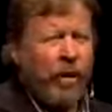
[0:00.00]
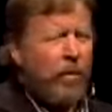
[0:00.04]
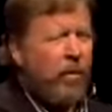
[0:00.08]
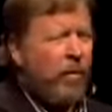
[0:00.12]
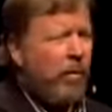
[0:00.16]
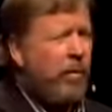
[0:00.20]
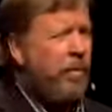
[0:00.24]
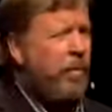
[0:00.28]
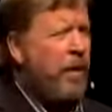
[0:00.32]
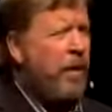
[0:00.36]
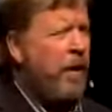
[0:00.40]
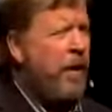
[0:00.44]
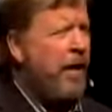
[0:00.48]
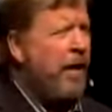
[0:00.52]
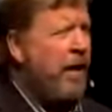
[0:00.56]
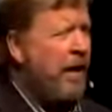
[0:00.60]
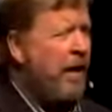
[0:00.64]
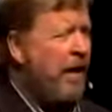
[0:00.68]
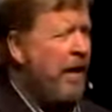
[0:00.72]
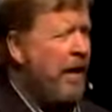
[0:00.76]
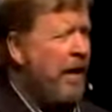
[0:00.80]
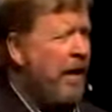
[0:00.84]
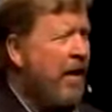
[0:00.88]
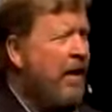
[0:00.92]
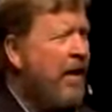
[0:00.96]
Well,
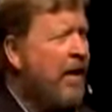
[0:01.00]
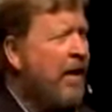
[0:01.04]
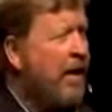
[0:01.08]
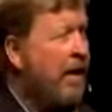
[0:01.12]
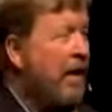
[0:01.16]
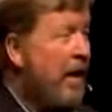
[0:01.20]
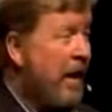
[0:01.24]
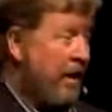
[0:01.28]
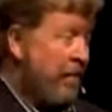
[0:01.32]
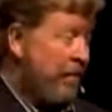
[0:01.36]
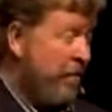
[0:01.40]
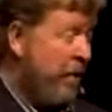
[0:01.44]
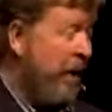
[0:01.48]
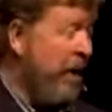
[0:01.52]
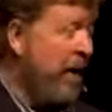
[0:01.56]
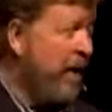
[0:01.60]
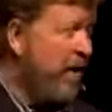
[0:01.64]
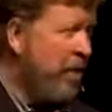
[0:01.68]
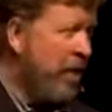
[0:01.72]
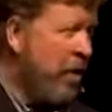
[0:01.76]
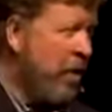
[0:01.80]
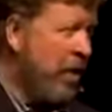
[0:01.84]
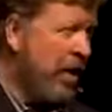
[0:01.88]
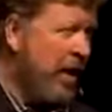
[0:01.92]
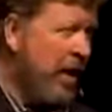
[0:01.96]
pirahã, like many
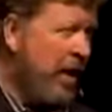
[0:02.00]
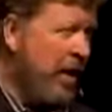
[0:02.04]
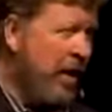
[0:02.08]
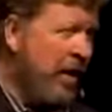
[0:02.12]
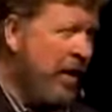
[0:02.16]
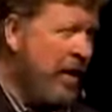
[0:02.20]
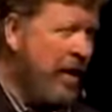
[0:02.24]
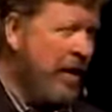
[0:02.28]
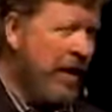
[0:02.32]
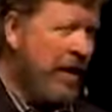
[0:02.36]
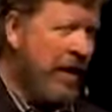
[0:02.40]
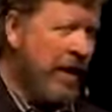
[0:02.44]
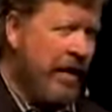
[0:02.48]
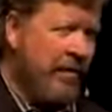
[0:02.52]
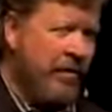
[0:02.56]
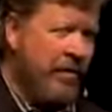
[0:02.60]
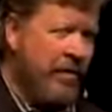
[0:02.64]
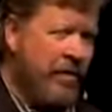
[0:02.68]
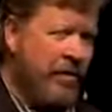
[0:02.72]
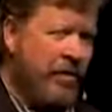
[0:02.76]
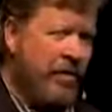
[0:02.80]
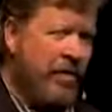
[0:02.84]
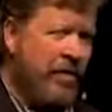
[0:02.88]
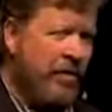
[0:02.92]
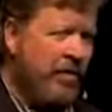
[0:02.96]
American Indian languages,